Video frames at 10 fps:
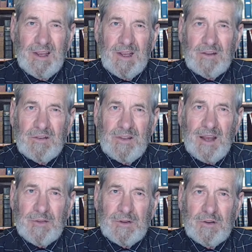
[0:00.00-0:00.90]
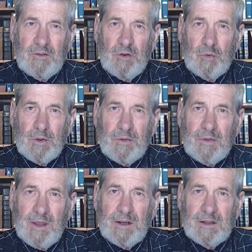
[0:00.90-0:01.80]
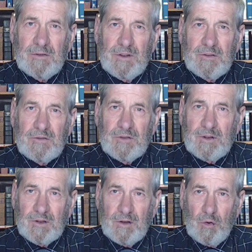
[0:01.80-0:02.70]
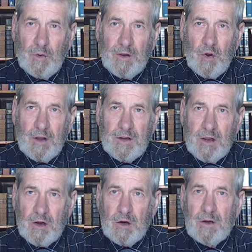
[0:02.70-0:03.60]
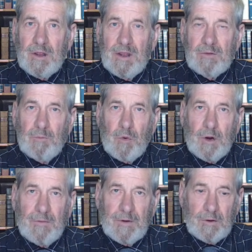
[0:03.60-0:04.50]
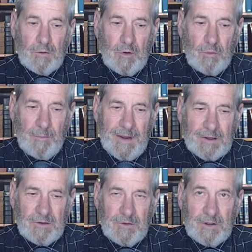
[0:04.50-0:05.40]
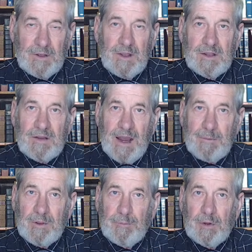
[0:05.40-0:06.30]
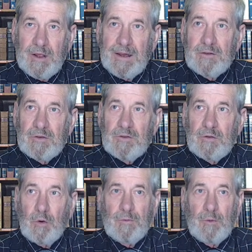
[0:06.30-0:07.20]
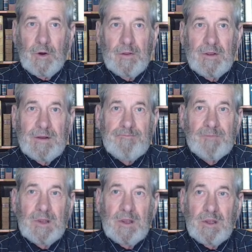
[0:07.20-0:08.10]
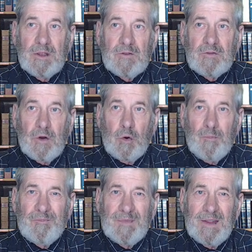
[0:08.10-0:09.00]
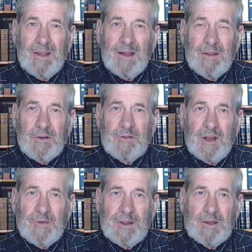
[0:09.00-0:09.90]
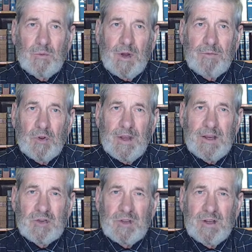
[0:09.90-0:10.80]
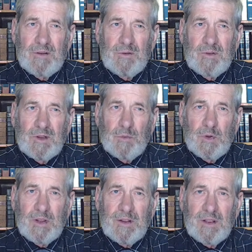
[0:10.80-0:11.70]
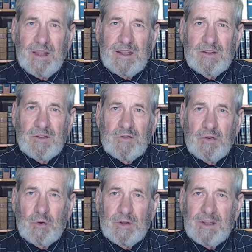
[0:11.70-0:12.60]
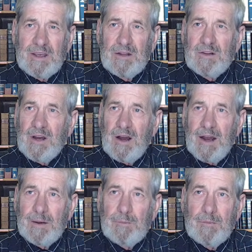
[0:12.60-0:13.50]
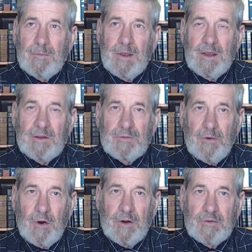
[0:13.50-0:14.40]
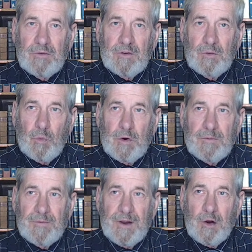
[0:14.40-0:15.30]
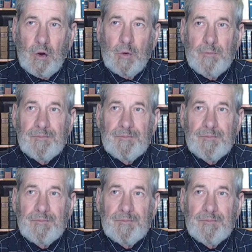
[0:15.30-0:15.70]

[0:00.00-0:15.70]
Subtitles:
It's nothing to do with any of this going on here, more of the going back to the time of the plagues and so forth. So there's nothing in Revelation you could relate this to at the end time as far as the word Pharaoh.